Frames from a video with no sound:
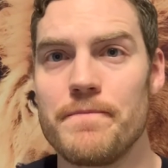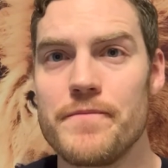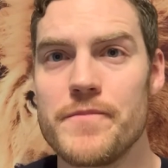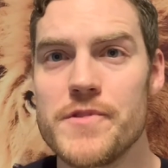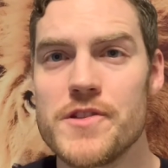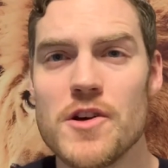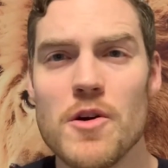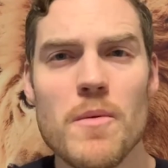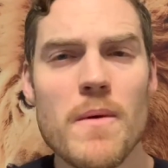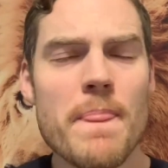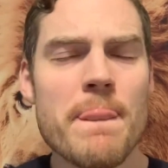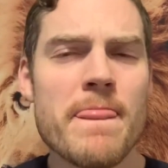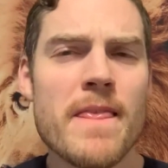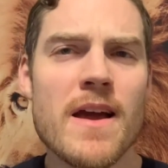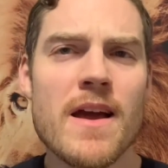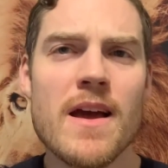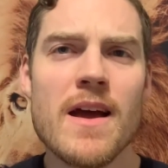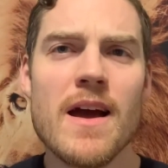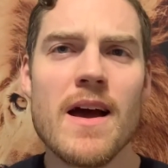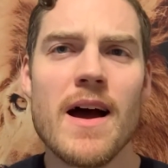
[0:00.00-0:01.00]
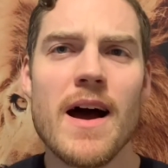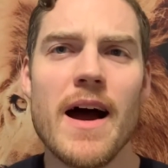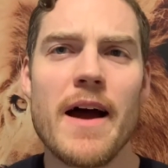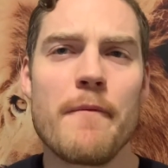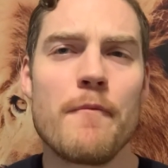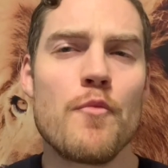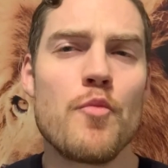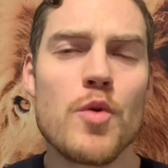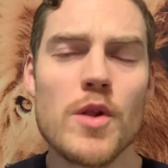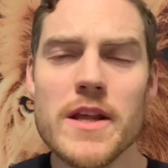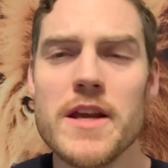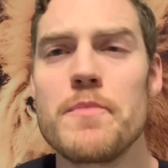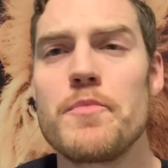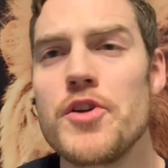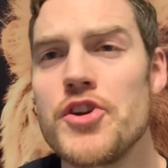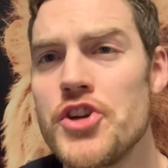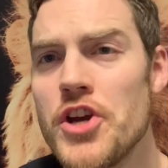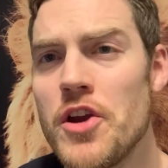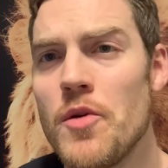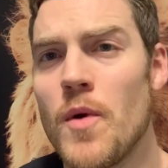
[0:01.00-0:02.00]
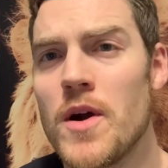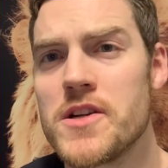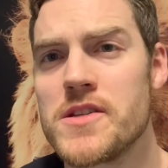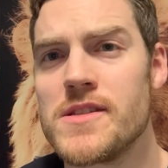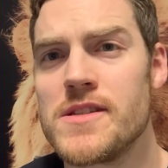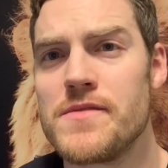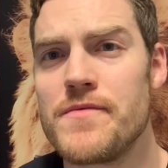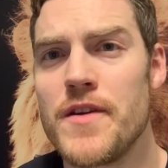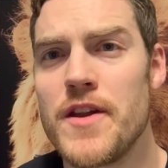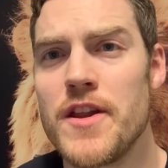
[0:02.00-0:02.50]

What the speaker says: So I really appreciate you watching this video.